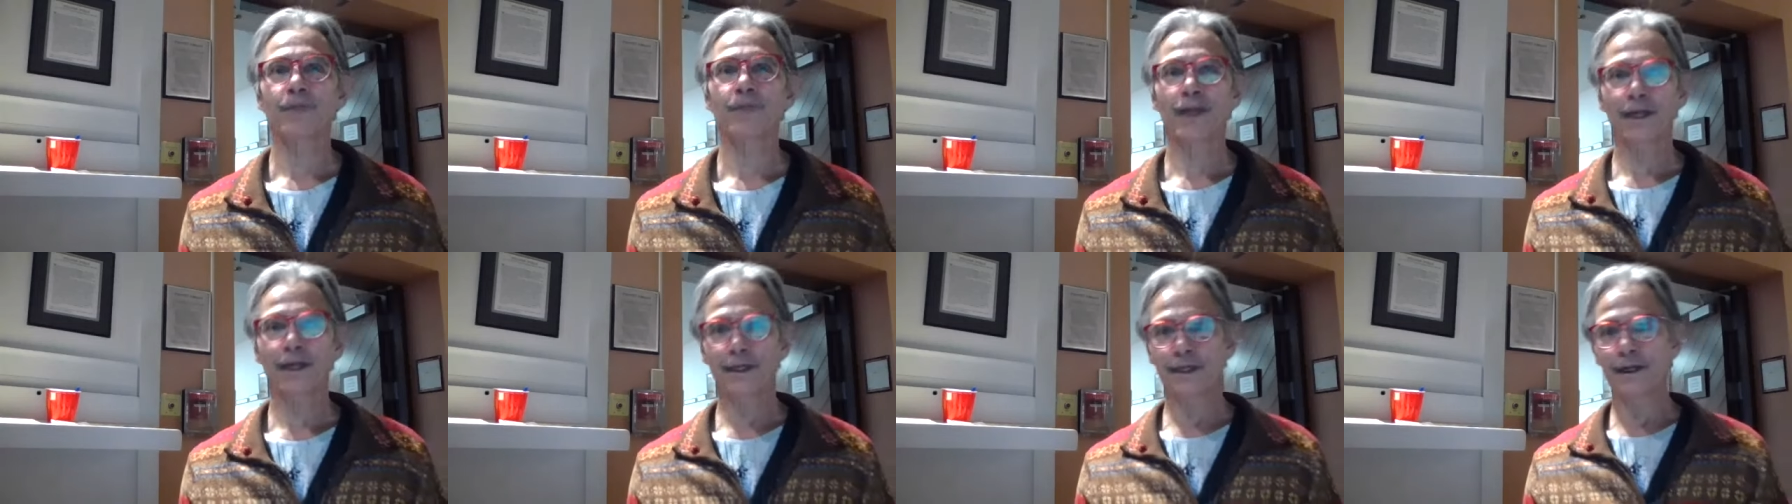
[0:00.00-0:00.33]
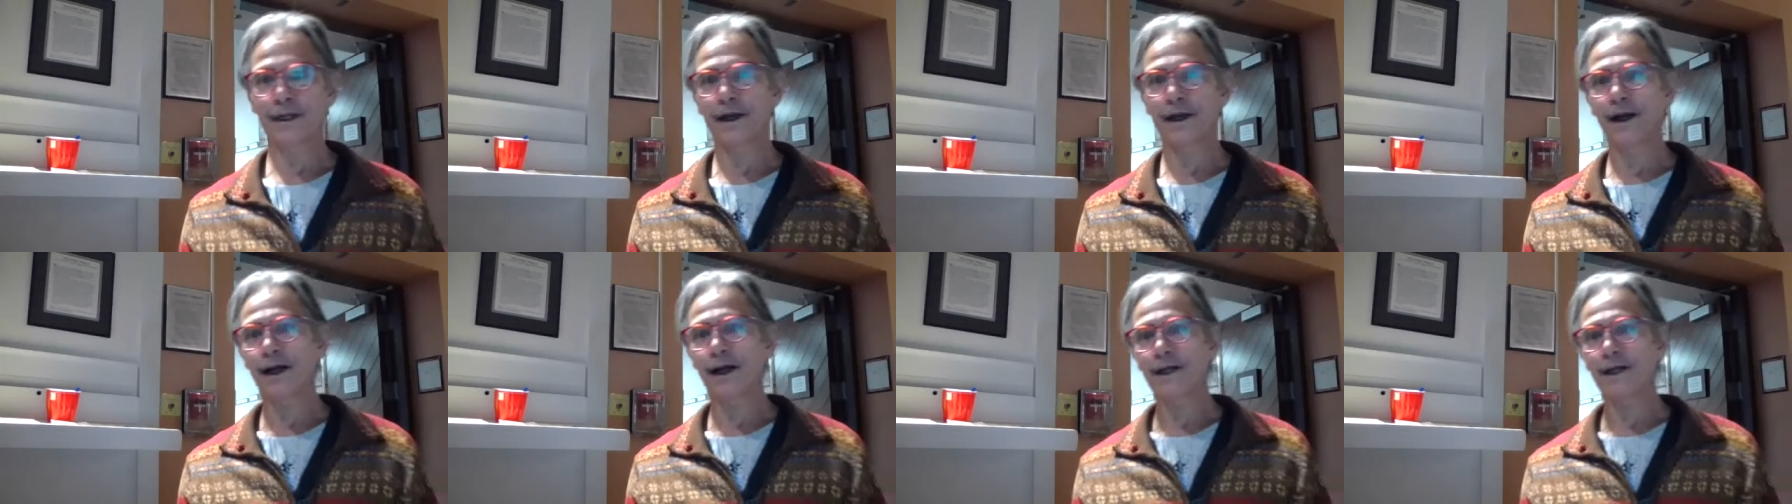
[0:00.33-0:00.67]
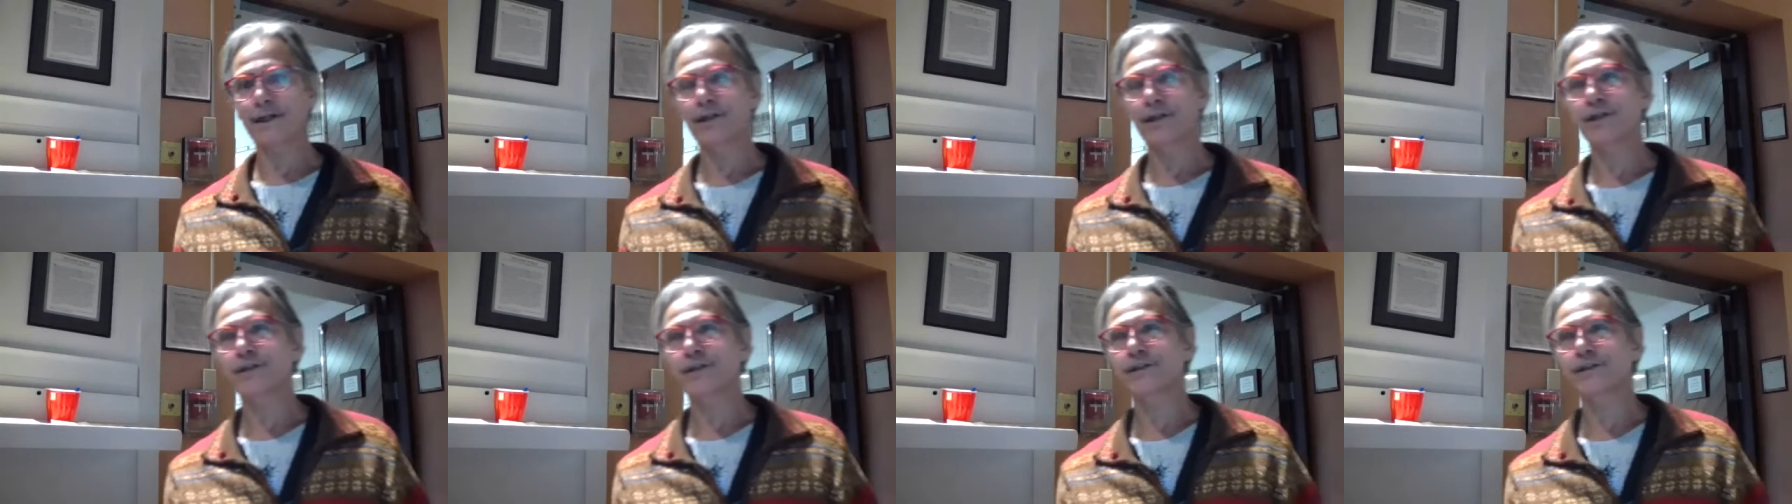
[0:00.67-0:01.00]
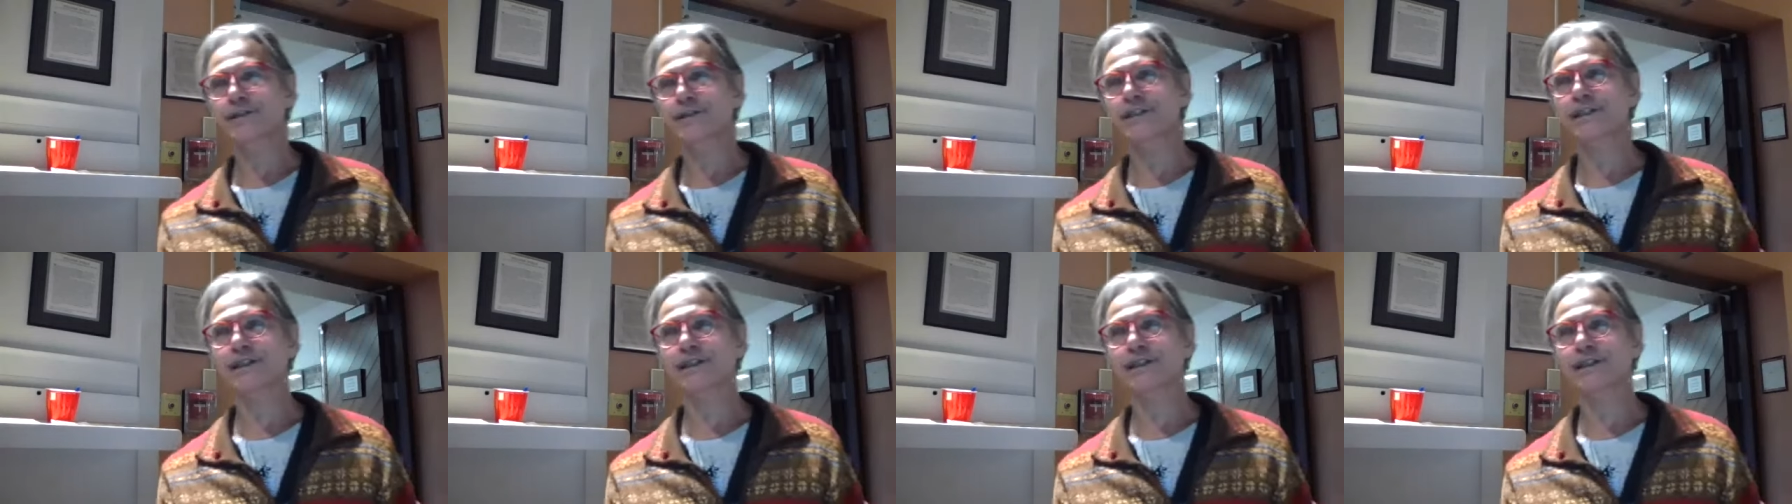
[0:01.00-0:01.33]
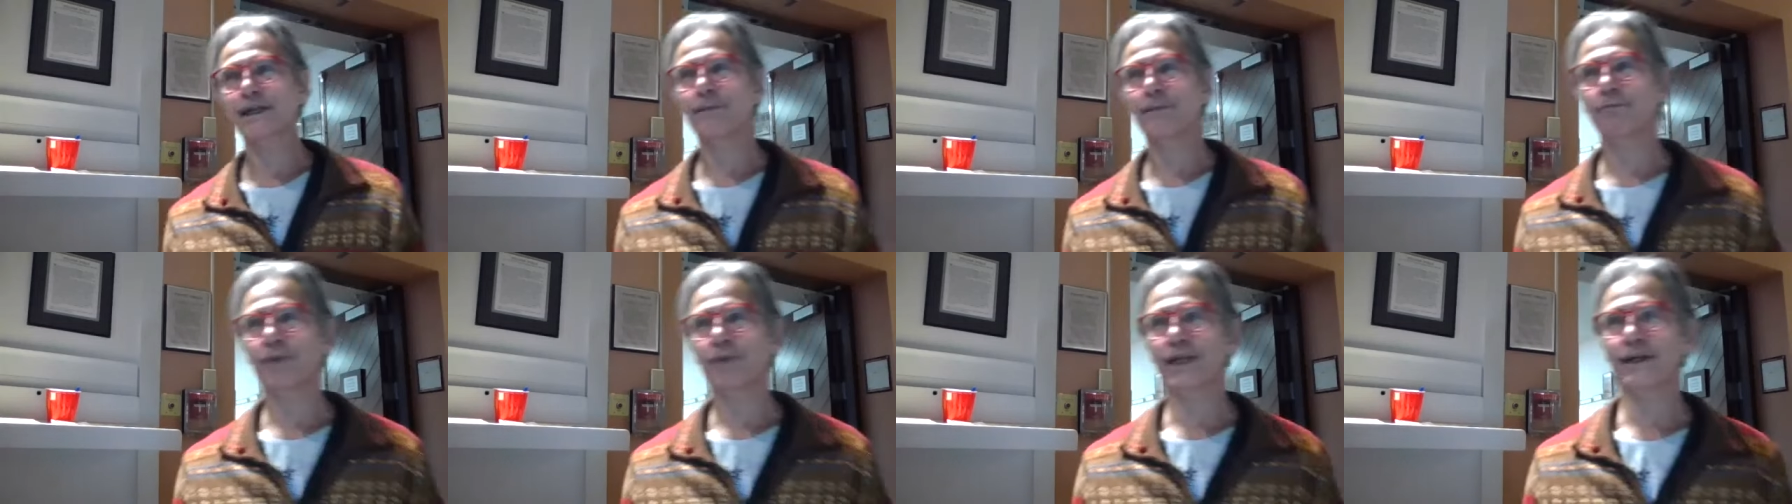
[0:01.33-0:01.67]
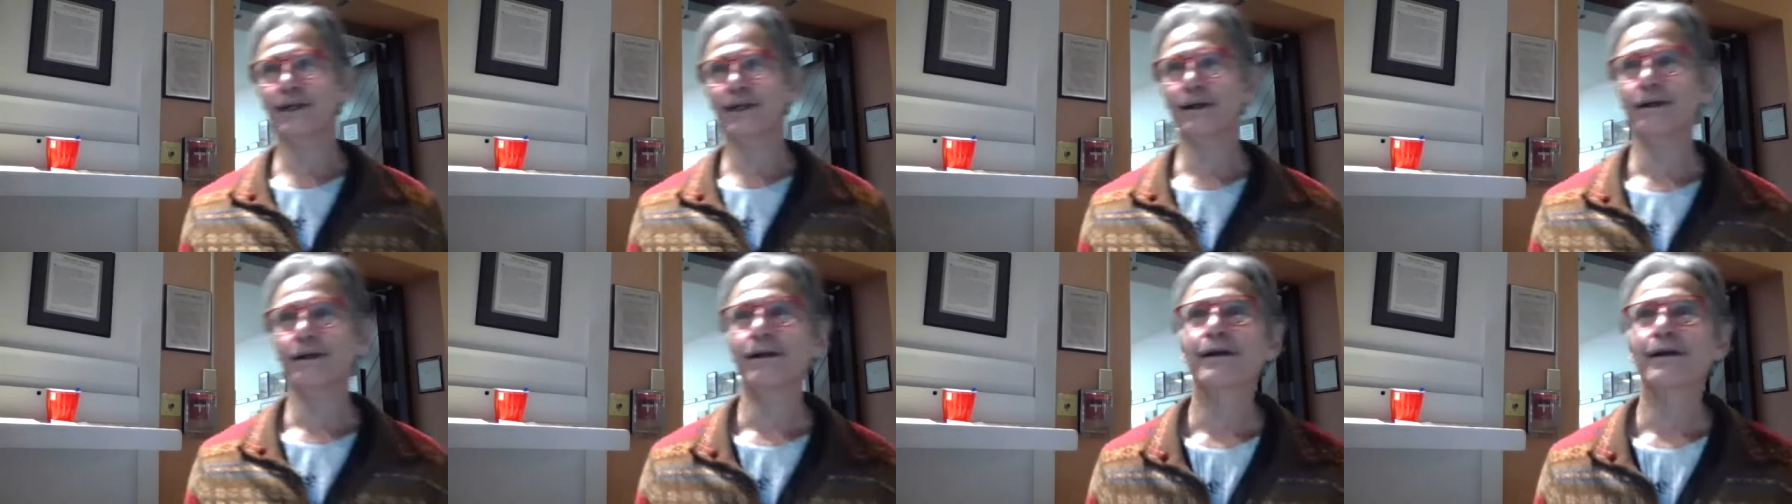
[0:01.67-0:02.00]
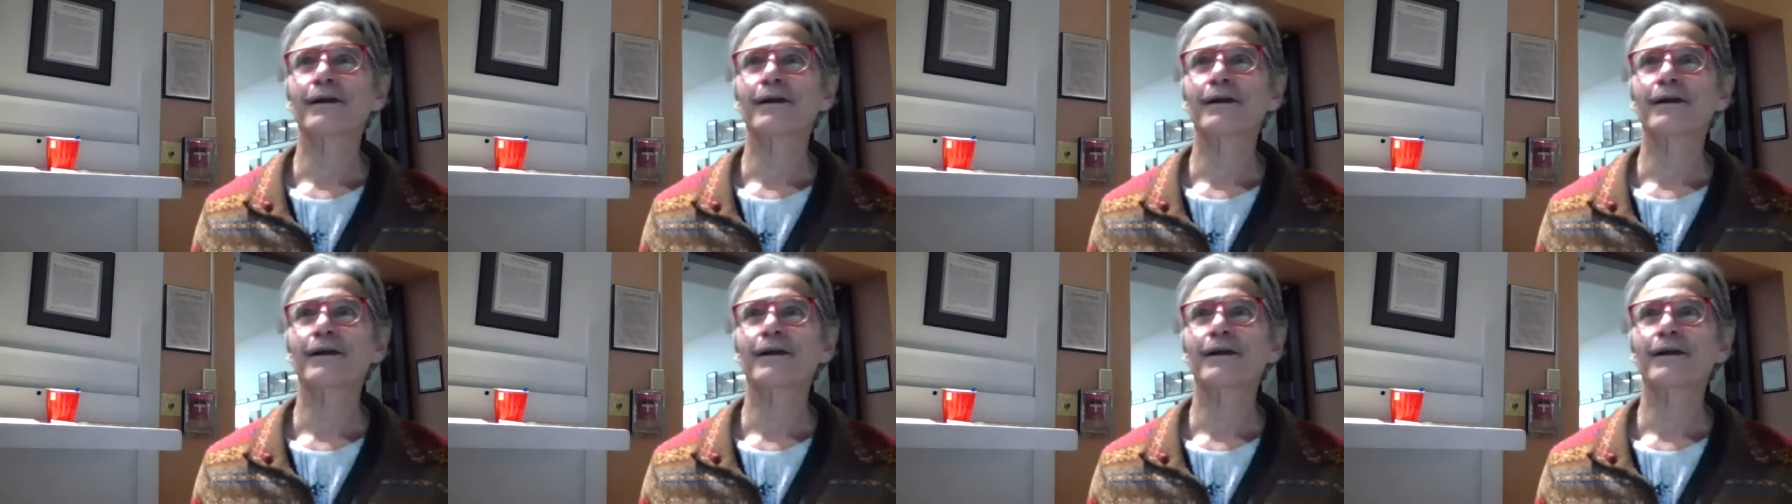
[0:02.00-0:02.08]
a God who's sleeping